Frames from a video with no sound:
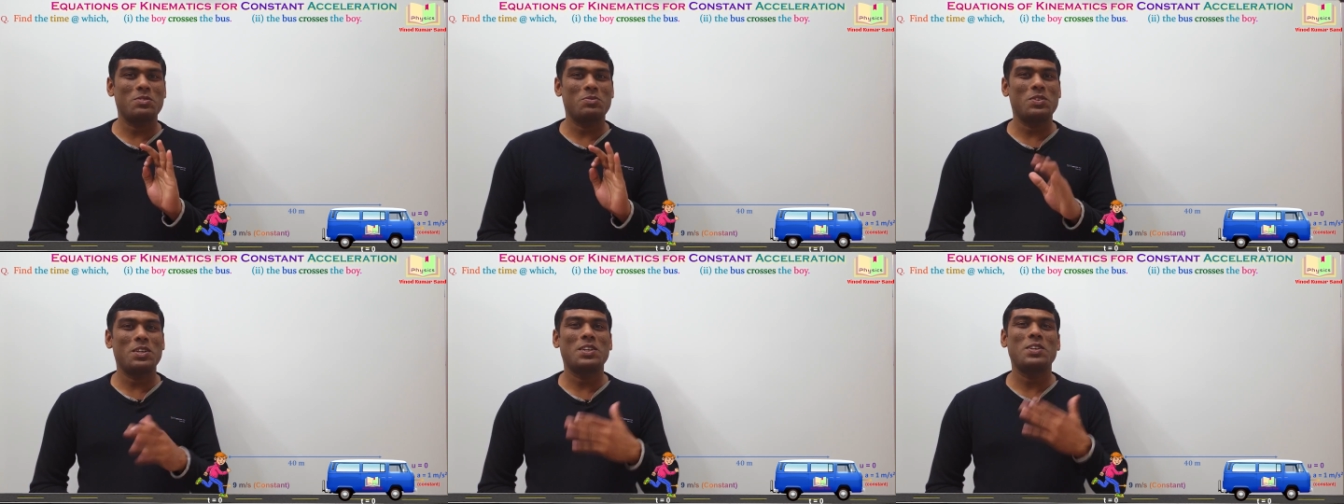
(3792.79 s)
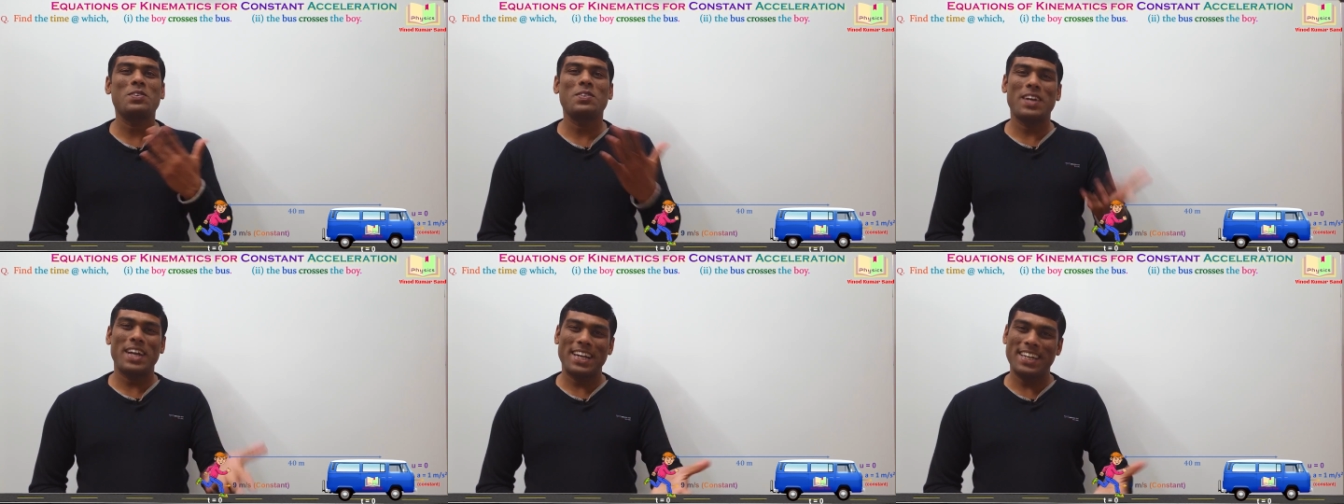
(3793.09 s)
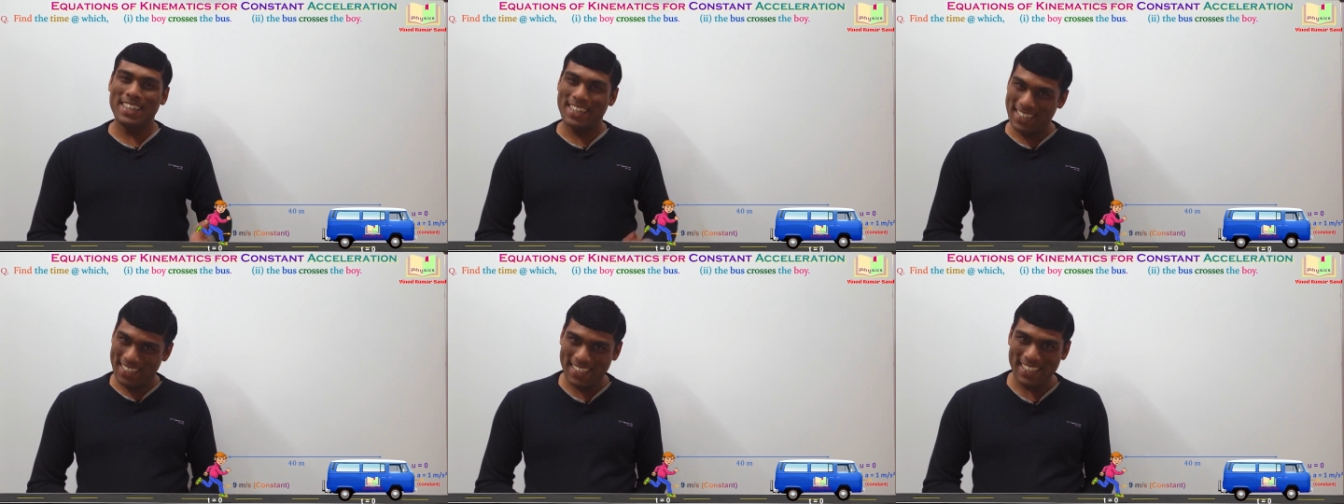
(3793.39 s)
video
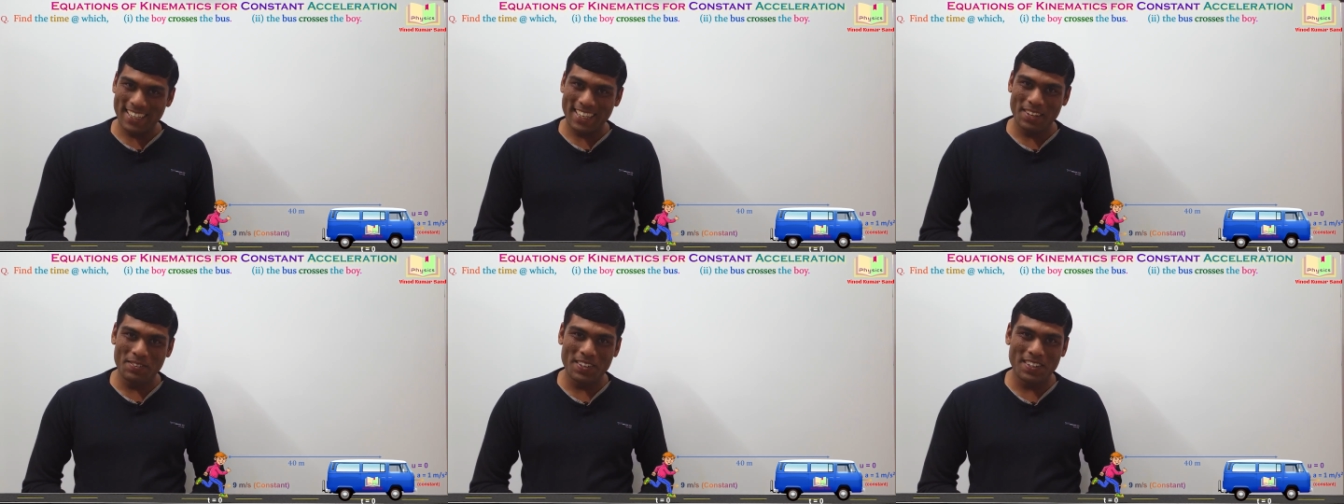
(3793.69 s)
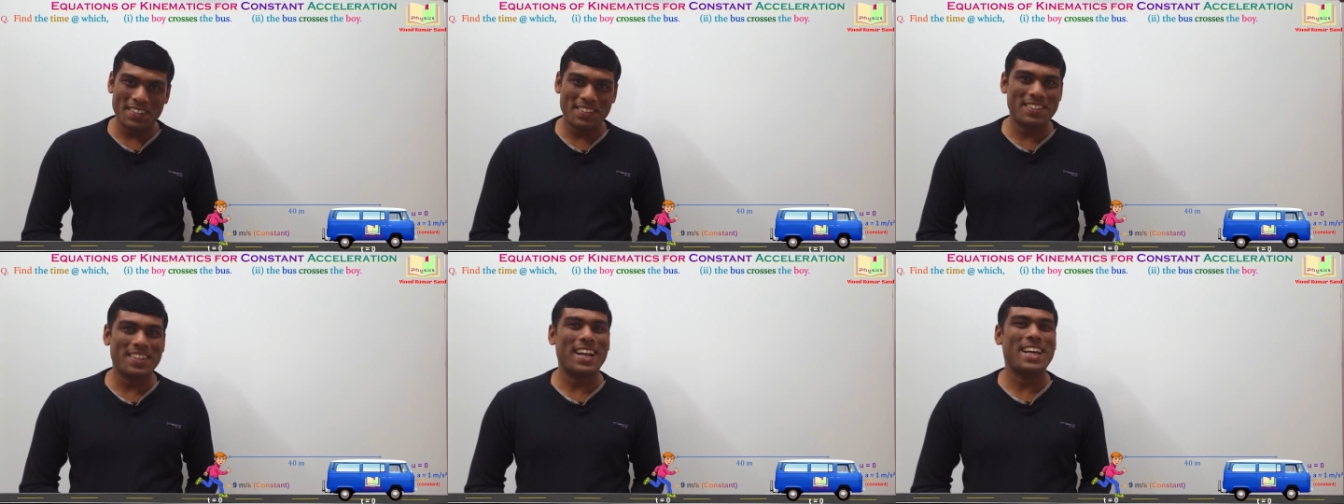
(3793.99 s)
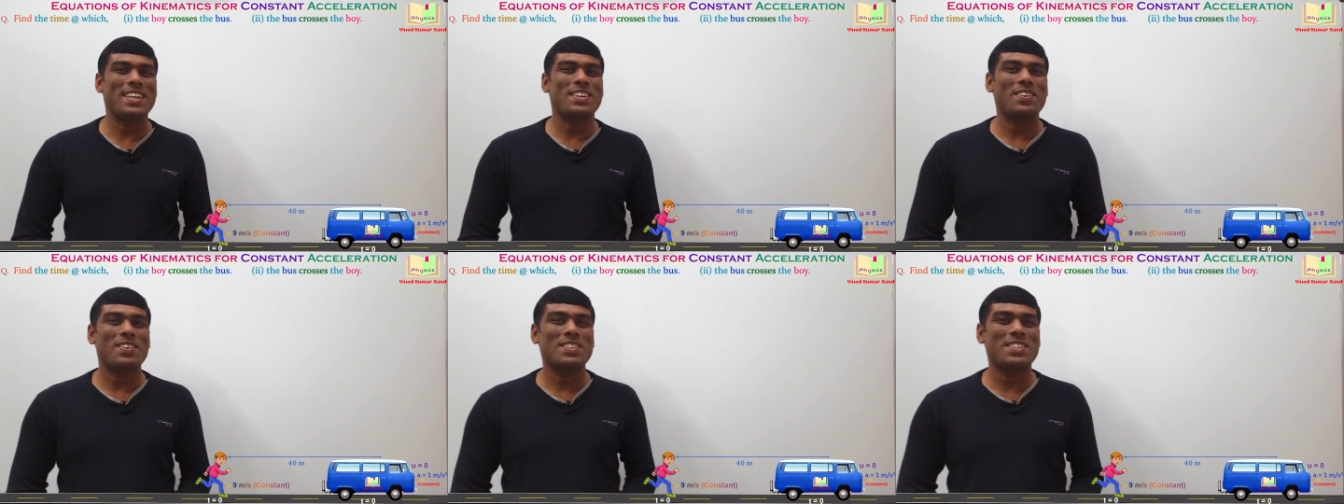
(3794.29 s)
and give it a
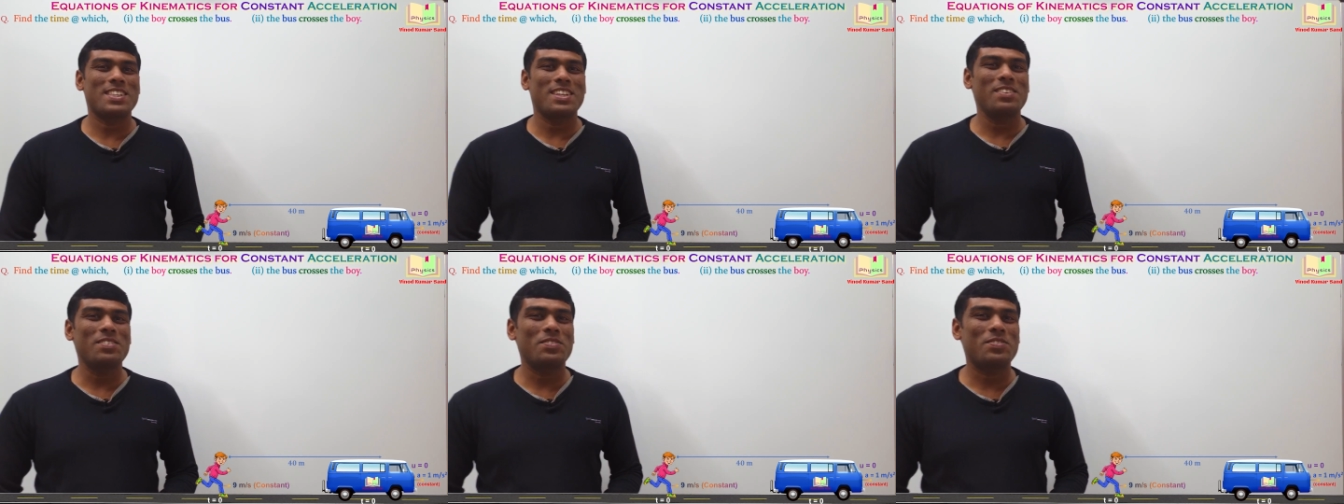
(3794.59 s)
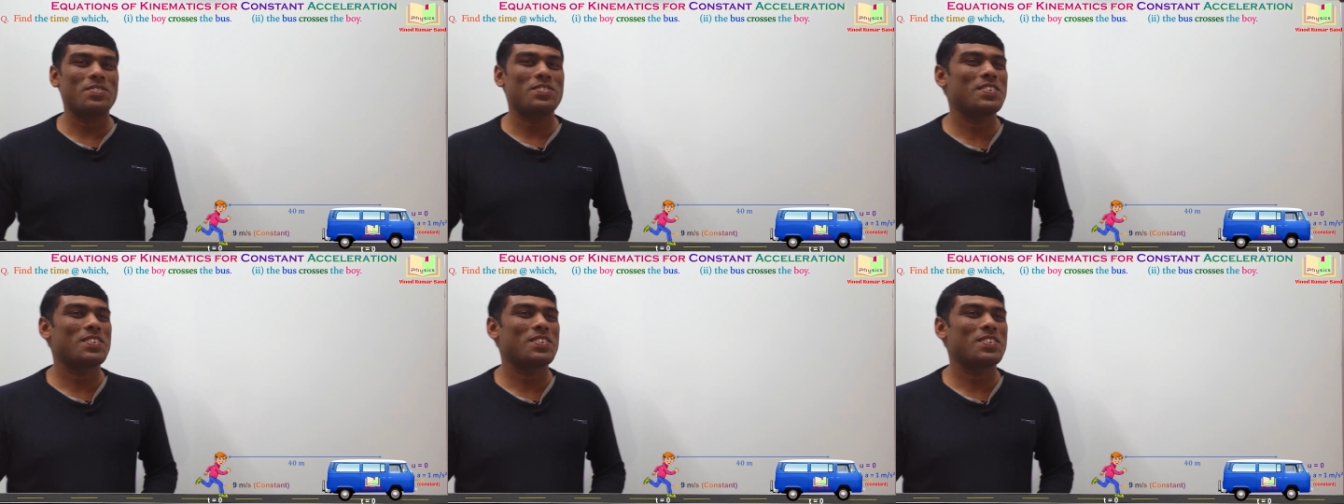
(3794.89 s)
try yourself.